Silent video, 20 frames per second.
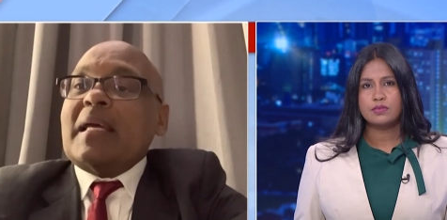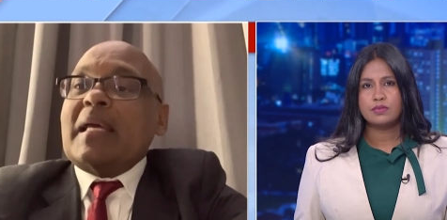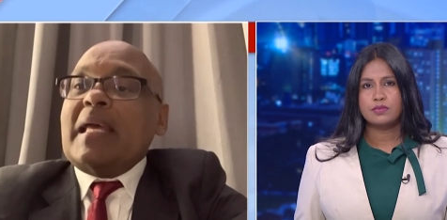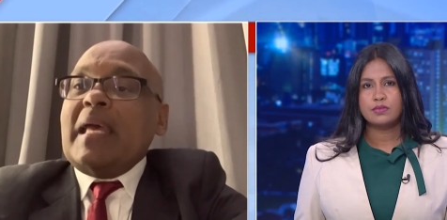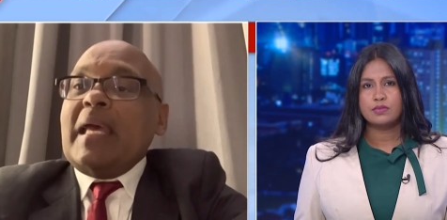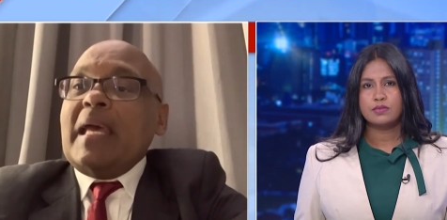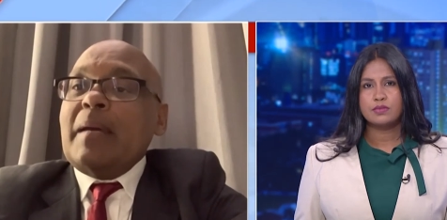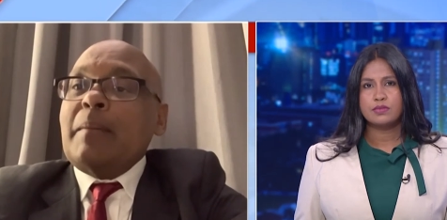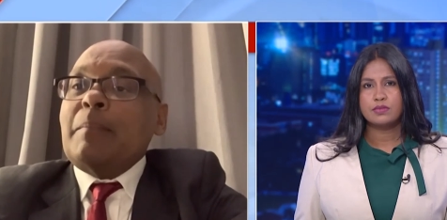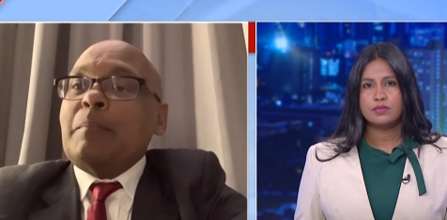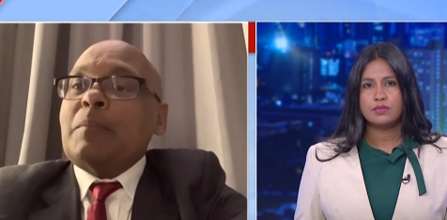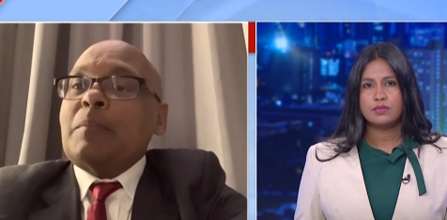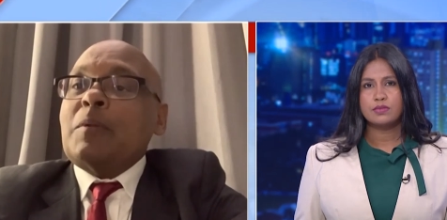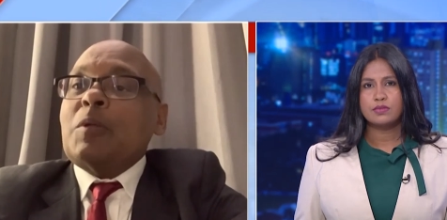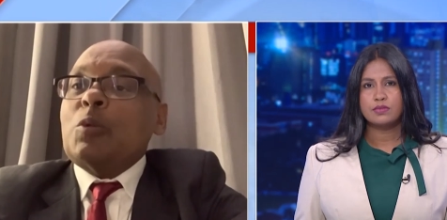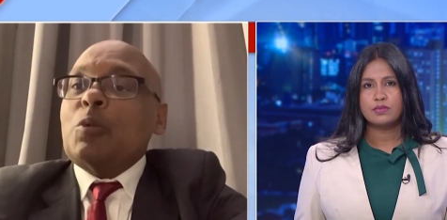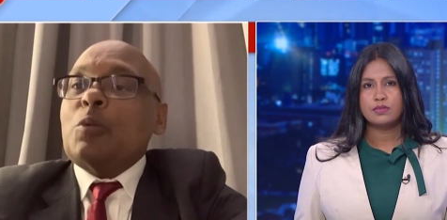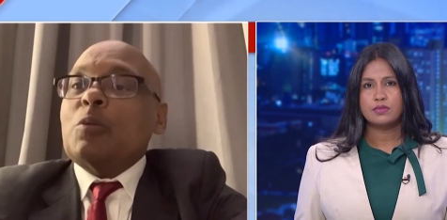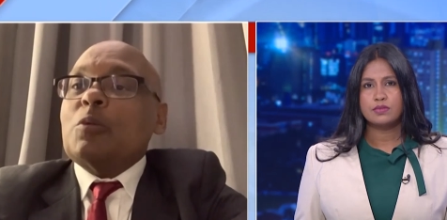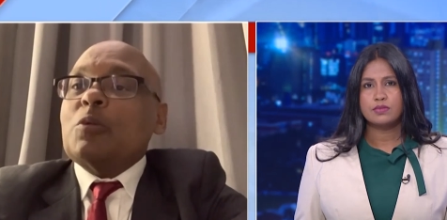Speaker 1: came
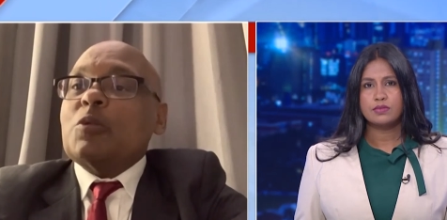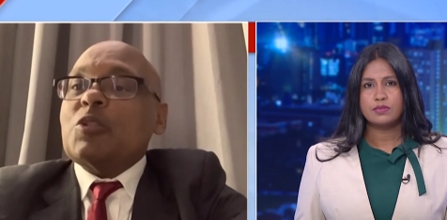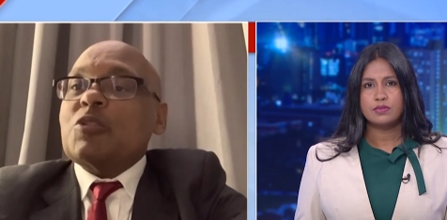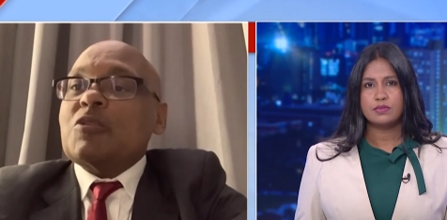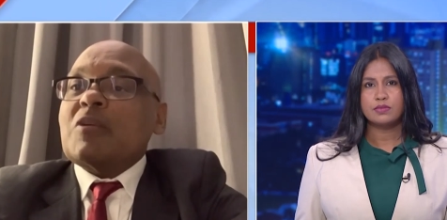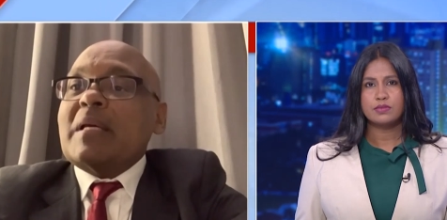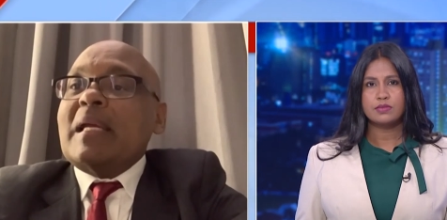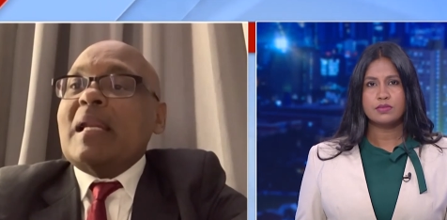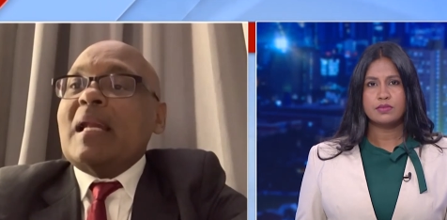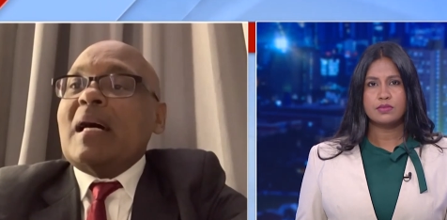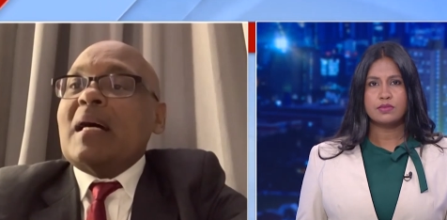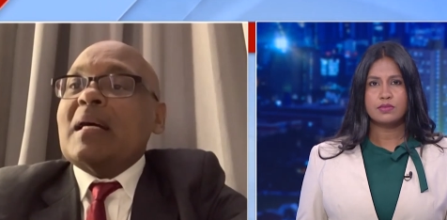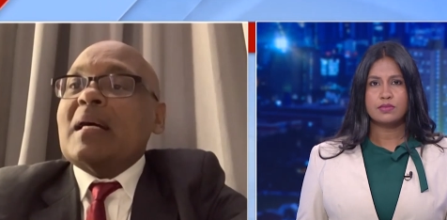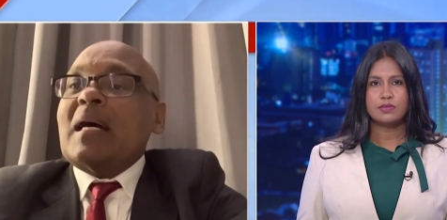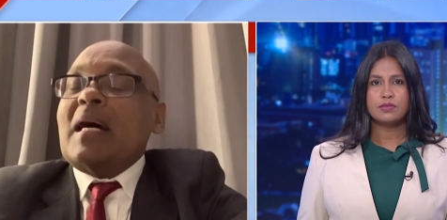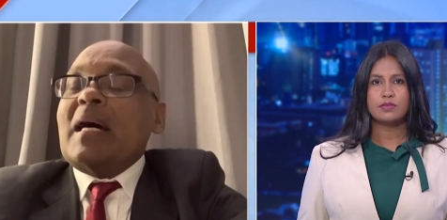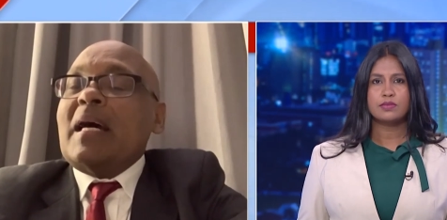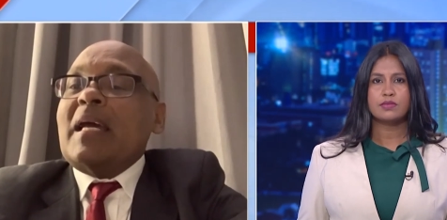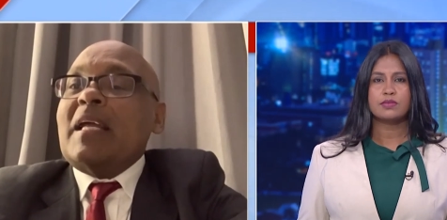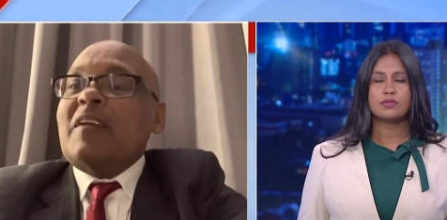to Sri Lanka
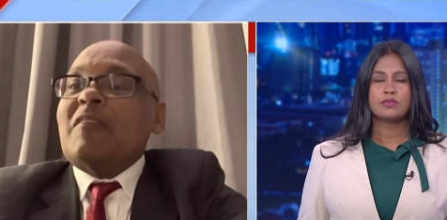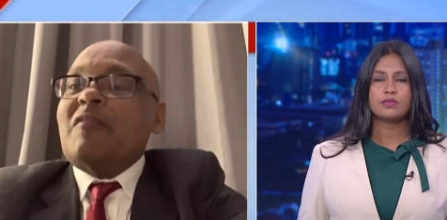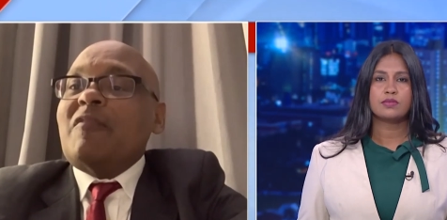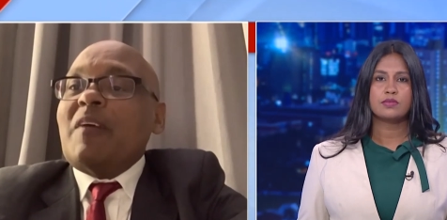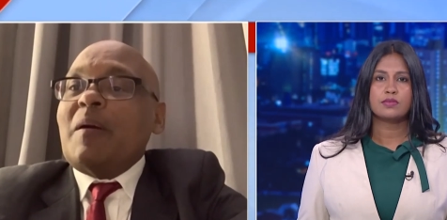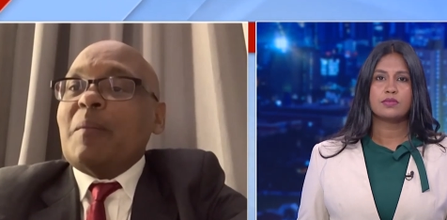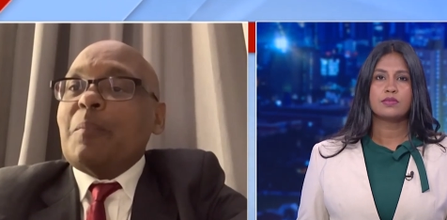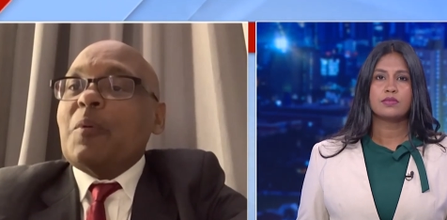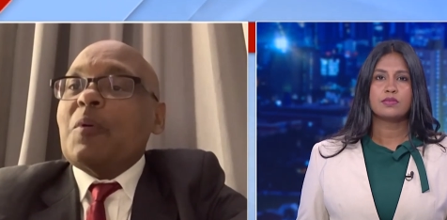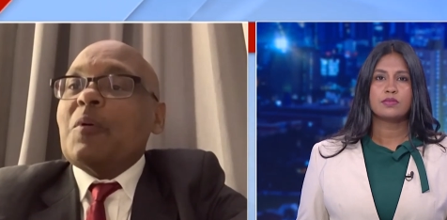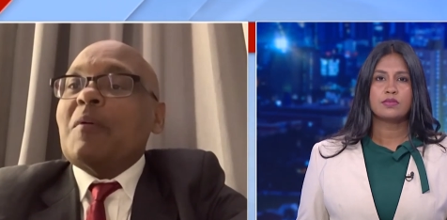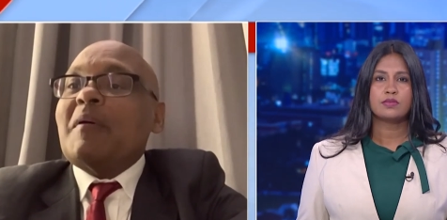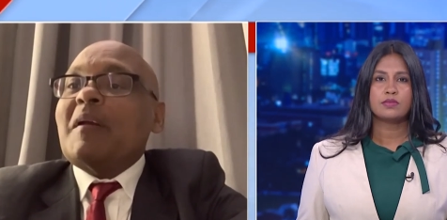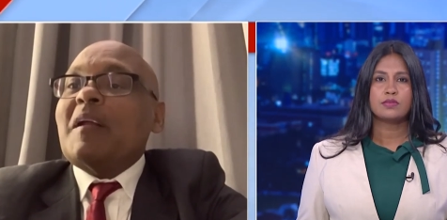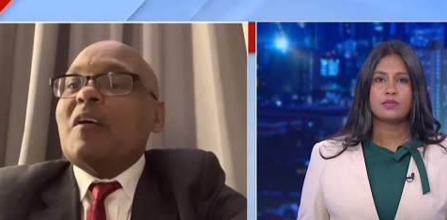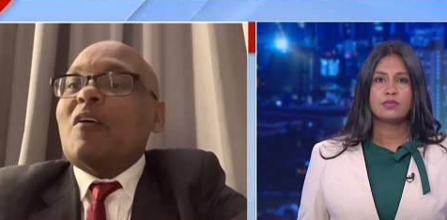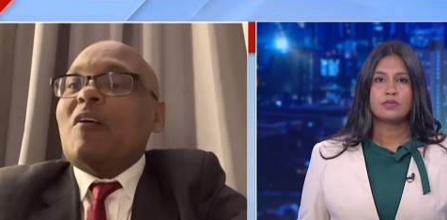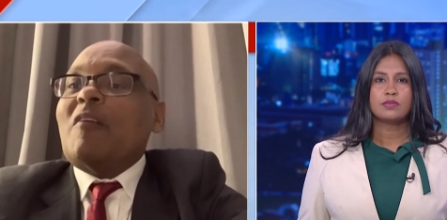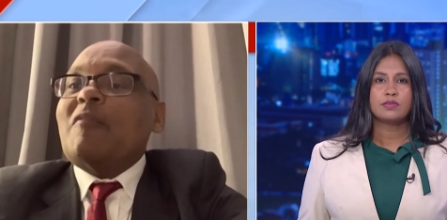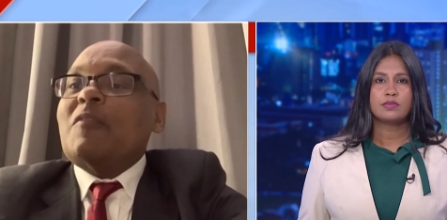in February
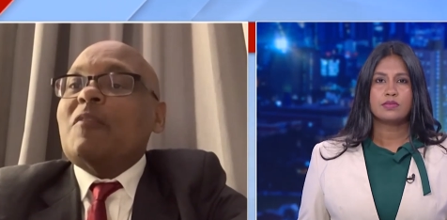of